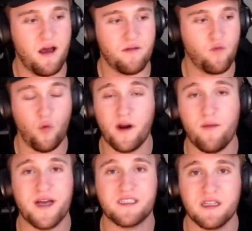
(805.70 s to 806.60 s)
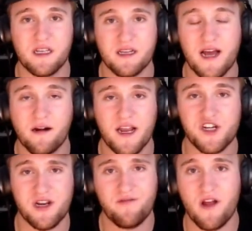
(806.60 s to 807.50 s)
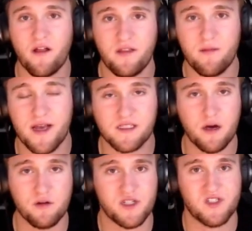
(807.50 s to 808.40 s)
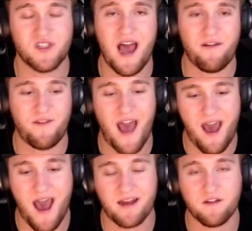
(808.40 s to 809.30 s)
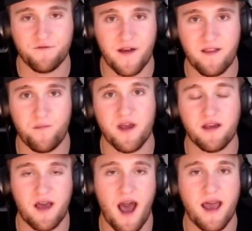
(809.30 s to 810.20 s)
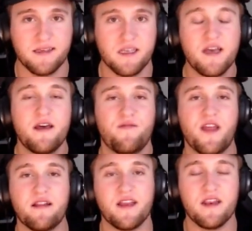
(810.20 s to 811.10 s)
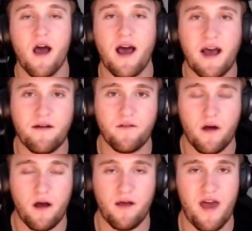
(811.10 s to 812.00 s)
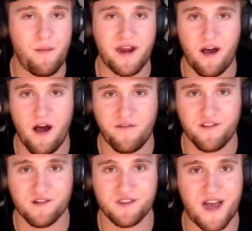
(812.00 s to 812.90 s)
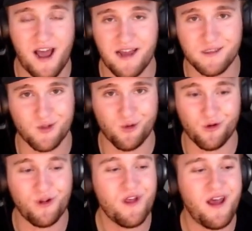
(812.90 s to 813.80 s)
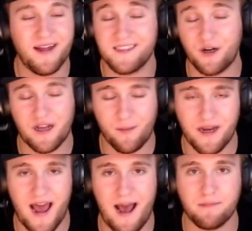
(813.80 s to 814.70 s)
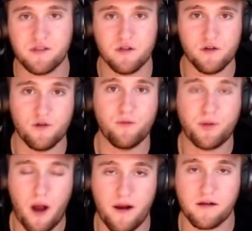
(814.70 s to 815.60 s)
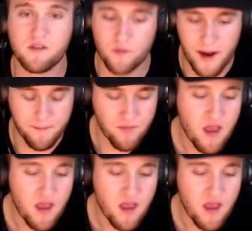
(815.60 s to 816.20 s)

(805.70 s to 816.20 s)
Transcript: one of the best in the entire nation, if not the best coaching staff at developing guys that did not have that many offers out of high school and turning them into absolute products, right?